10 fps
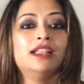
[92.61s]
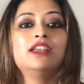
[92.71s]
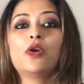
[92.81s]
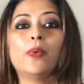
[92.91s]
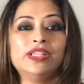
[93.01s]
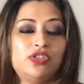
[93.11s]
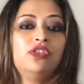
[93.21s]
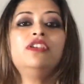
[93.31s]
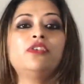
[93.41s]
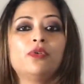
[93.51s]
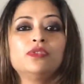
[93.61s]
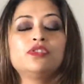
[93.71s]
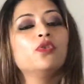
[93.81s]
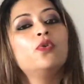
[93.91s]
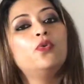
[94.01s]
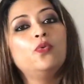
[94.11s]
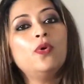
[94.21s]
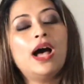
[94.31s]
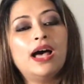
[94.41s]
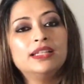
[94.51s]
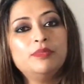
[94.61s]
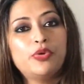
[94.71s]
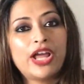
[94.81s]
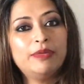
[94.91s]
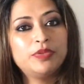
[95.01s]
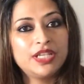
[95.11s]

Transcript: The question arose, who are the bribe